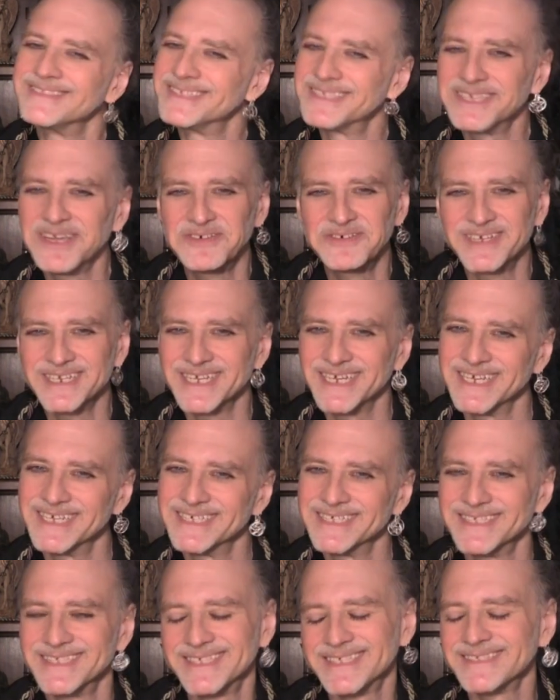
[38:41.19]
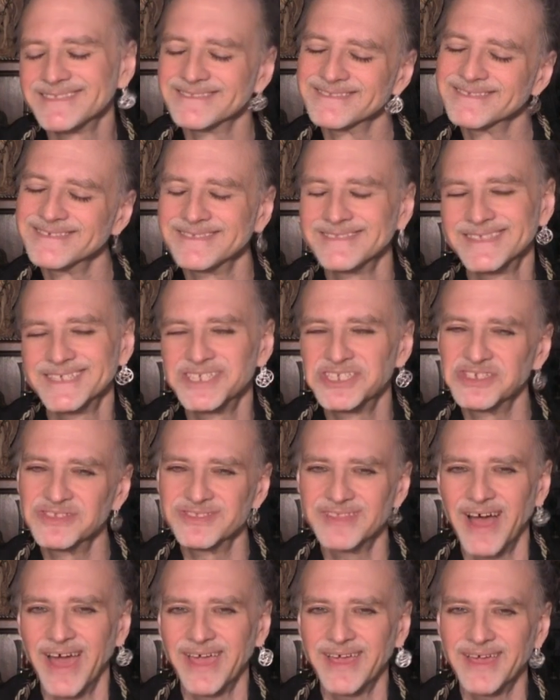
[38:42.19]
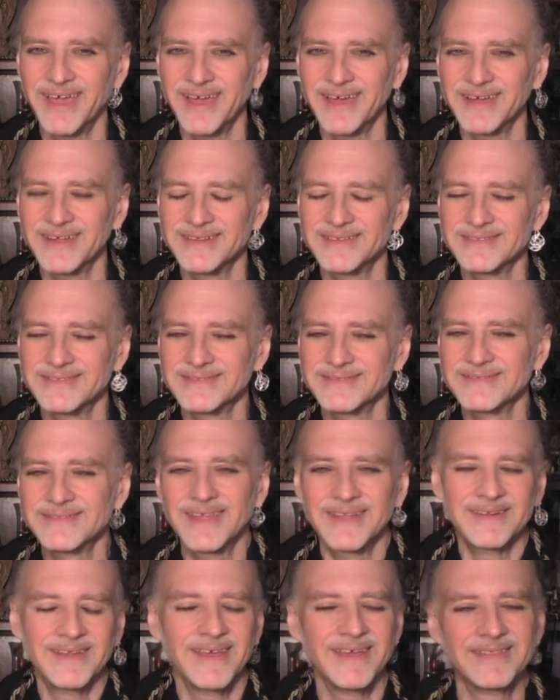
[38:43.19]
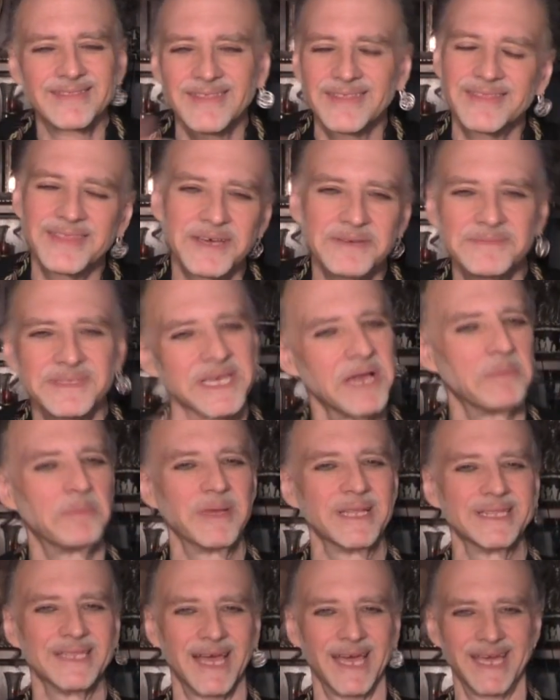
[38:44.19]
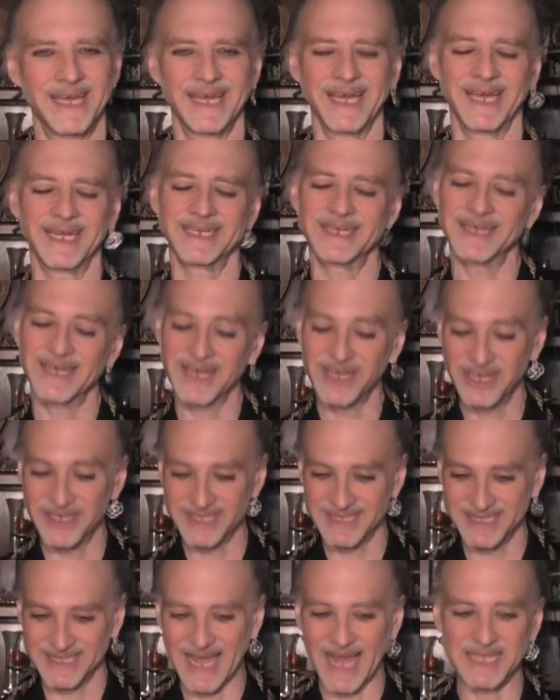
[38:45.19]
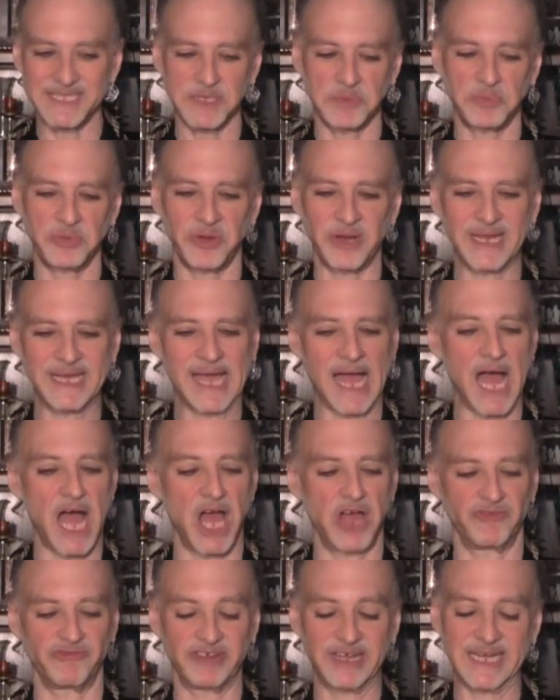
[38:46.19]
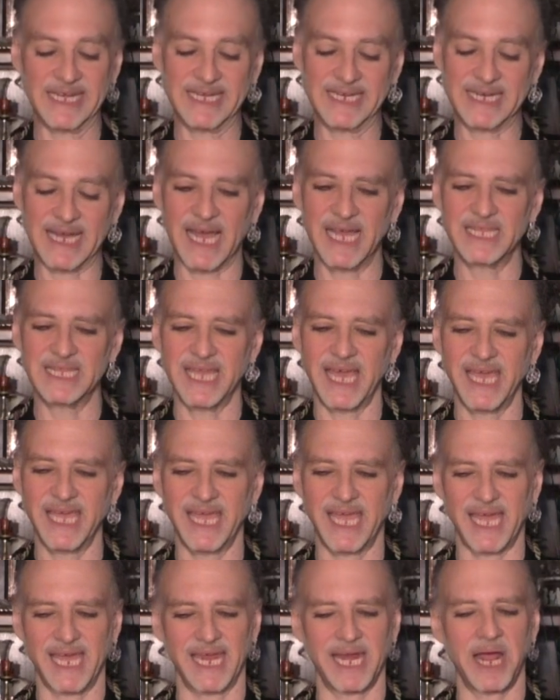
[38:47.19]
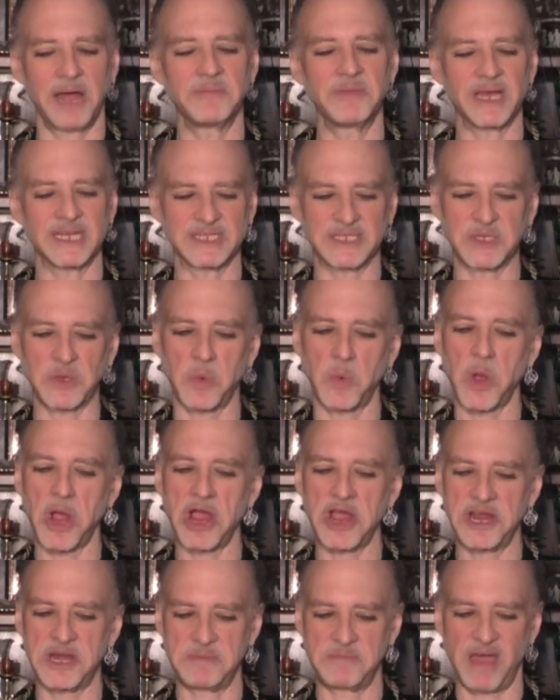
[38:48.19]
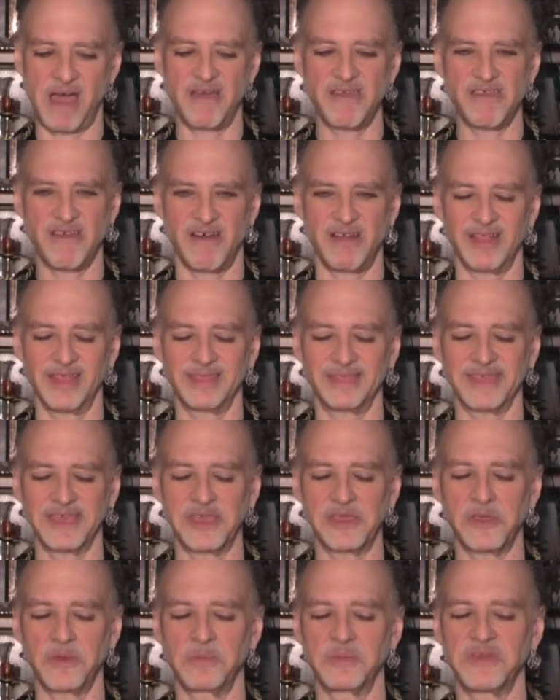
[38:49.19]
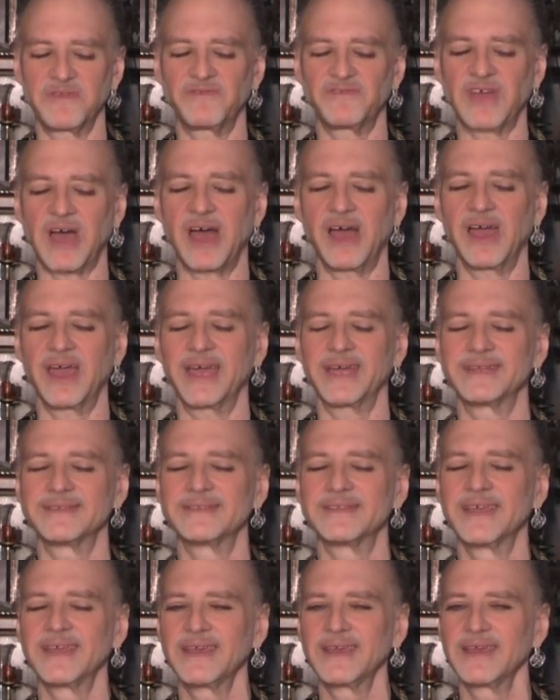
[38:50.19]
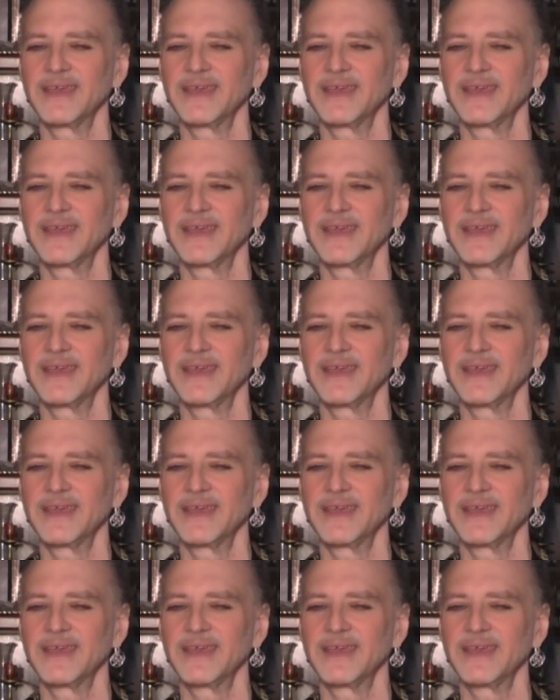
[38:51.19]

so it is. Did you like it? Then hit the thumbs up and like it, because that's a pretty hot read. I like it. I'm not so worried about y'all. I think you'll be fine.